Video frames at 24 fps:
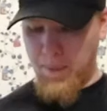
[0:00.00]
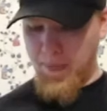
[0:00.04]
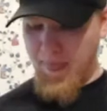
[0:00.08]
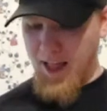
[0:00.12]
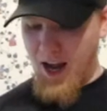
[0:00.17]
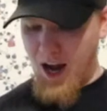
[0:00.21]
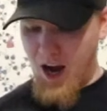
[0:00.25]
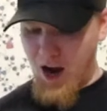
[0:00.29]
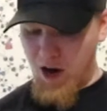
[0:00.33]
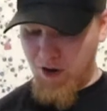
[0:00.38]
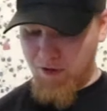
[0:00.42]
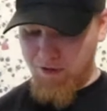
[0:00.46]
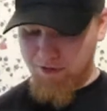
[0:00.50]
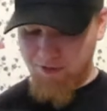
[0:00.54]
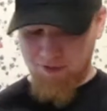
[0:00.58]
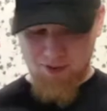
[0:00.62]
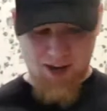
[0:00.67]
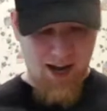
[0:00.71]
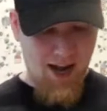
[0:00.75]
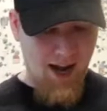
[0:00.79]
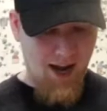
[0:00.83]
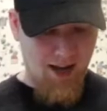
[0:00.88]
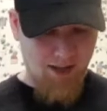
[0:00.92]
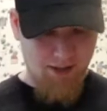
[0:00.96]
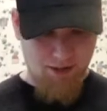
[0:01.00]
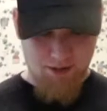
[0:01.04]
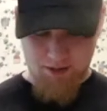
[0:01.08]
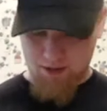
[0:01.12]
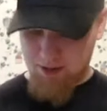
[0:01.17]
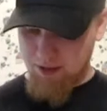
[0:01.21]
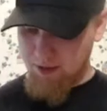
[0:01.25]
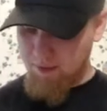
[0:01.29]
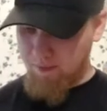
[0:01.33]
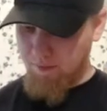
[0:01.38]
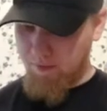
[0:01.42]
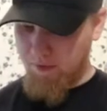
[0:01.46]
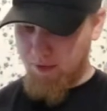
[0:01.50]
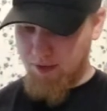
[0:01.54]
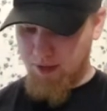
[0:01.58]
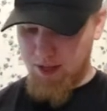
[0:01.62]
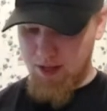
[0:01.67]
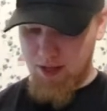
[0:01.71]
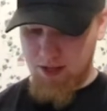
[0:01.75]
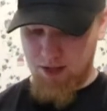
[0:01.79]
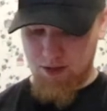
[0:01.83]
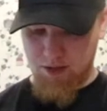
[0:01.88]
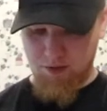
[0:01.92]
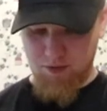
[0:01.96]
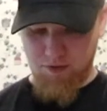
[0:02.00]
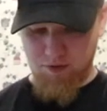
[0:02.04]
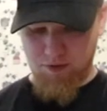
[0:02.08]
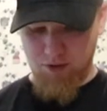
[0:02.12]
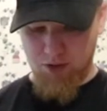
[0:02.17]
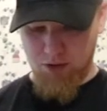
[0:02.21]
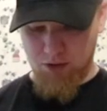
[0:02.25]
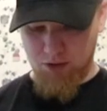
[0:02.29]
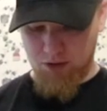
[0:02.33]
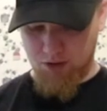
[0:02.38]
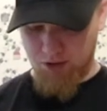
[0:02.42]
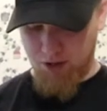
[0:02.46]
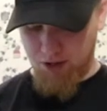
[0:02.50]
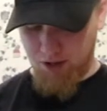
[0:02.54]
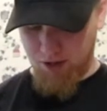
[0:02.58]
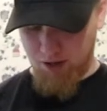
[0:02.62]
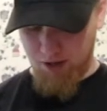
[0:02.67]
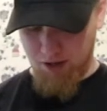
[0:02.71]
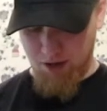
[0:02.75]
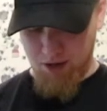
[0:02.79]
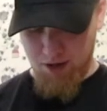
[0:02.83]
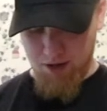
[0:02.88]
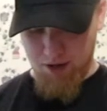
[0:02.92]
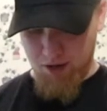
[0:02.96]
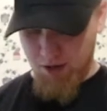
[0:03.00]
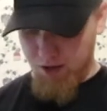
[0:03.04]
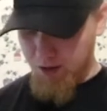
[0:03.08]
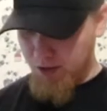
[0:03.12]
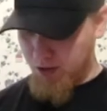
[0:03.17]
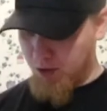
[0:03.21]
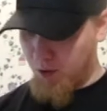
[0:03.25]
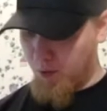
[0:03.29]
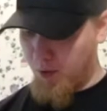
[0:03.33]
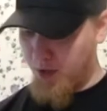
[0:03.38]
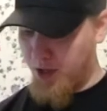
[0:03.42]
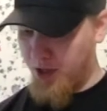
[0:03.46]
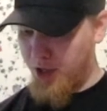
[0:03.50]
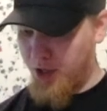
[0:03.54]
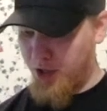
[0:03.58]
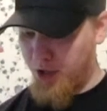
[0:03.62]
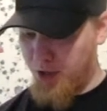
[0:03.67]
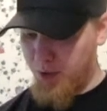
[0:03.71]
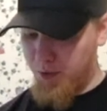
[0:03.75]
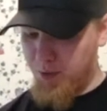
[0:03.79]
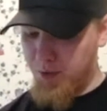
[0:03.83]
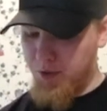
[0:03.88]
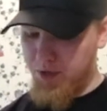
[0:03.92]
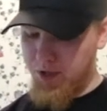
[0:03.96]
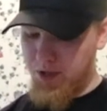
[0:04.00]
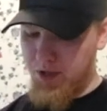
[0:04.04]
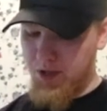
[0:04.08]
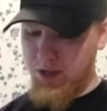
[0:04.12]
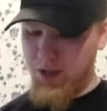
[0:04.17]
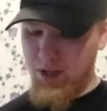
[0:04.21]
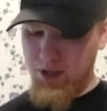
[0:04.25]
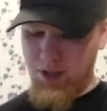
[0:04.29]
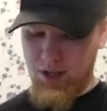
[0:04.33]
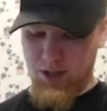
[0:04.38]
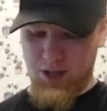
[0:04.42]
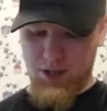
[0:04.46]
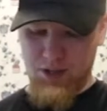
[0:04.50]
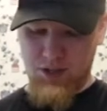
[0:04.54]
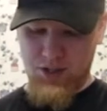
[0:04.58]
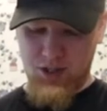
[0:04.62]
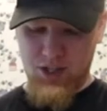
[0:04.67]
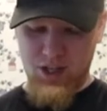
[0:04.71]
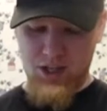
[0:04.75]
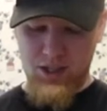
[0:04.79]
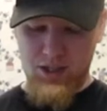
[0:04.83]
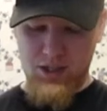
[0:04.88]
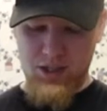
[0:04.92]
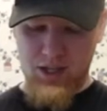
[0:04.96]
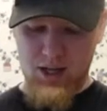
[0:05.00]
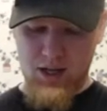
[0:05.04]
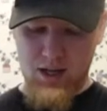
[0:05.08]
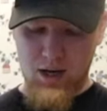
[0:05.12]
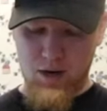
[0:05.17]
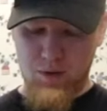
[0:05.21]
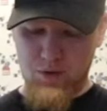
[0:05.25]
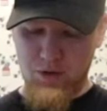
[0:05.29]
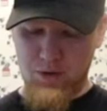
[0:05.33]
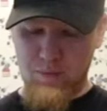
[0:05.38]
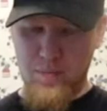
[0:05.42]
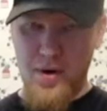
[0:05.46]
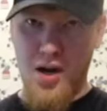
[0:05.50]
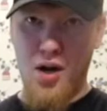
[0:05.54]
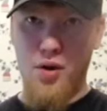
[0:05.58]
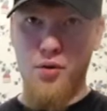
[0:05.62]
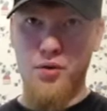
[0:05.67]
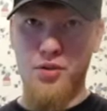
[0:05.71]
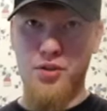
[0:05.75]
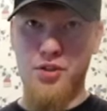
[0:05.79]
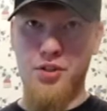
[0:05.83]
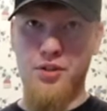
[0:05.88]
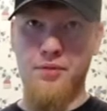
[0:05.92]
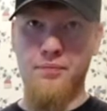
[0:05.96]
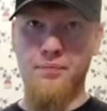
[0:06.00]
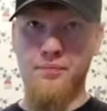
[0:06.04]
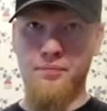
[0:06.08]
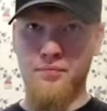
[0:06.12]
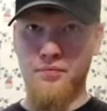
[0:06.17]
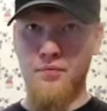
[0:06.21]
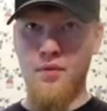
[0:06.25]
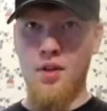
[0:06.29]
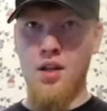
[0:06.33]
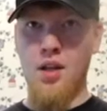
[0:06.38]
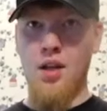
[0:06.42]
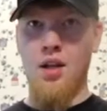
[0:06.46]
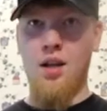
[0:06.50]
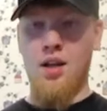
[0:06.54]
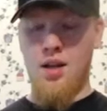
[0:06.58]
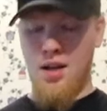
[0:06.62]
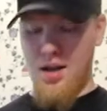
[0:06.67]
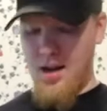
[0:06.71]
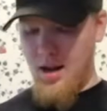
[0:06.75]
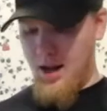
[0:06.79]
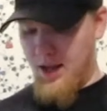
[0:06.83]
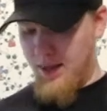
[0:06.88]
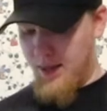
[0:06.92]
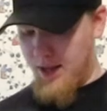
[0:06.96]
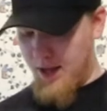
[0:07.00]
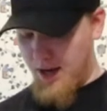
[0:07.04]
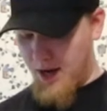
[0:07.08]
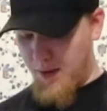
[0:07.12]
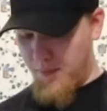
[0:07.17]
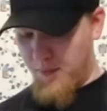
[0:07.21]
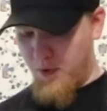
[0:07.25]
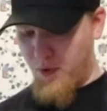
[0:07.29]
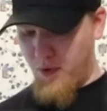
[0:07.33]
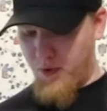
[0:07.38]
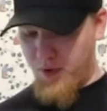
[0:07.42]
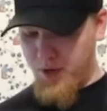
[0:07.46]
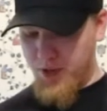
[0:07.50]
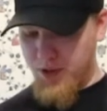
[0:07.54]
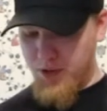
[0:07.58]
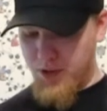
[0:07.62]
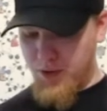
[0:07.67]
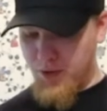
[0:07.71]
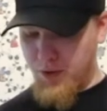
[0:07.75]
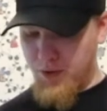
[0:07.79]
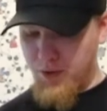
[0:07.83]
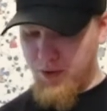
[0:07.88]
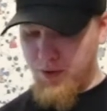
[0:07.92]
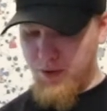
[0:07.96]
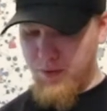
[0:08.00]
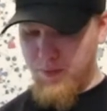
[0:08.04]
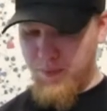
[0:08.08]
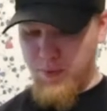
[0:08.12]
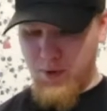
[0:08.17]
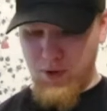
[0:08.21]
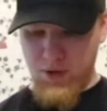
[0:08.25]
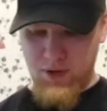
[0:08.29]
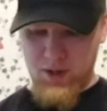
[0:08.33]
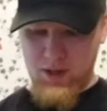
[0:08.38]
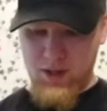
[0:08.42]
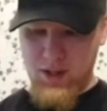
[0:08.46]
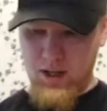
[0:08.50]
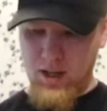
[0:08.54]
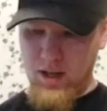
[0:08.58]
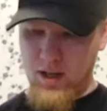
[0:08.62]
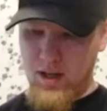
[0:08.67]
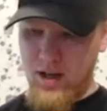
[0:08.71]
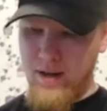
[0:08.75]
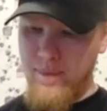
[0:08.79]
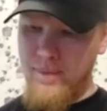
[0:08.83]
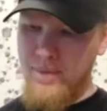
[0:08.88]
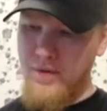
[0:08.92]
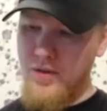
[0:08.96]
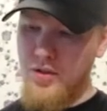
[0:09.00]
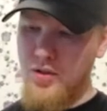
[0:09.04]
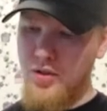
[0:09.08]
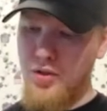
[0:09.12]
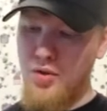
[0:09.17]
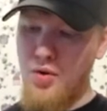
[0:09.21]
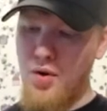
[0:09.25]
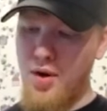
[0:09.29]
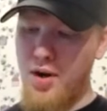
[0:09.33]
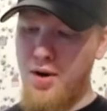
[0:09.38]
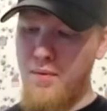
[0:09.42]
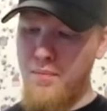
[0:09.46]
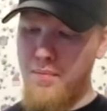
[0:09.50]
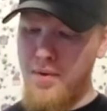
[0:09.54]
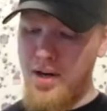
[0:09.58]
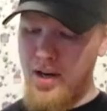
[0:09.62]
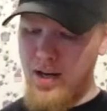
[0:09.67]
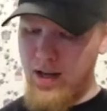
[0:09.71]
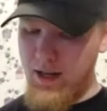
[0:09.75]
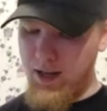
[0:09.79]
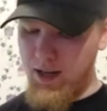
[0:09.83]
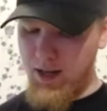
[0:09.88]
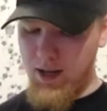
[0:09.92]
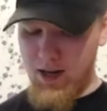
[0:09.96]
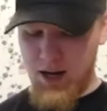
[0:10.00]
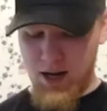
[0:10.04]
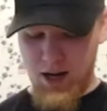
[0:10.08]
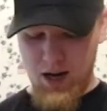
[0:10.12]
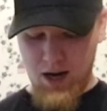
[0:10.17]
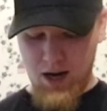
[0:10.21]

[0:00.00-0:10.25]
how fast these filter. So we're gonna use the 16-ounce pouch, and then I'm going to put the Sawyer Mini